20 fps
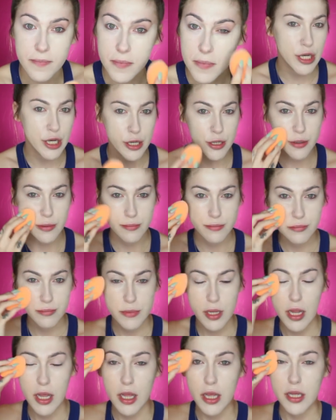So
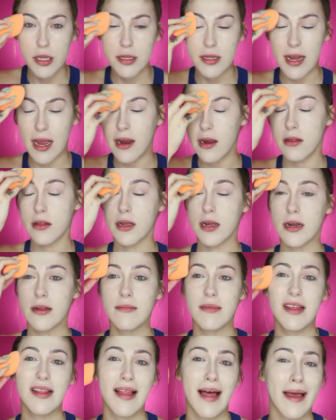now you're looking at
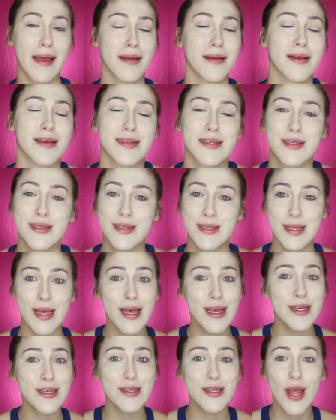me like,
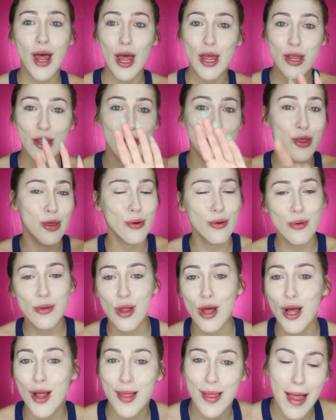sis, you
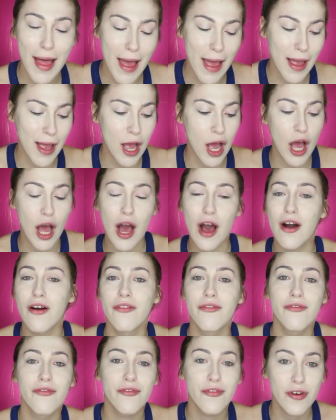look like a
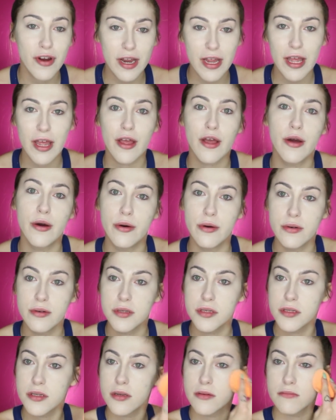freaking
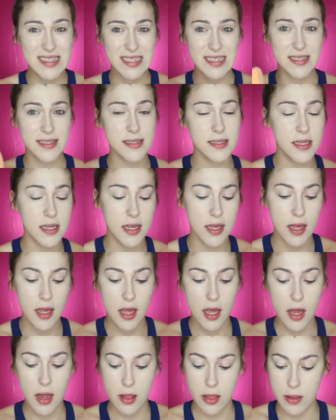ghost. This isn't
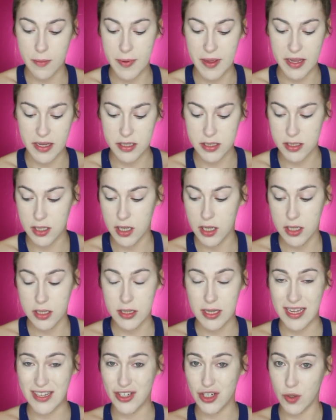the base
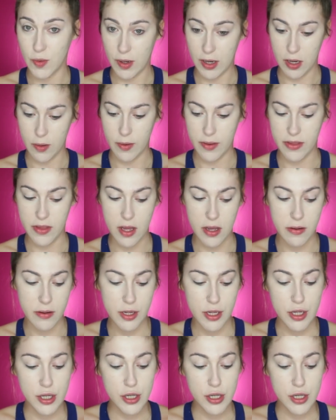that you're working with though.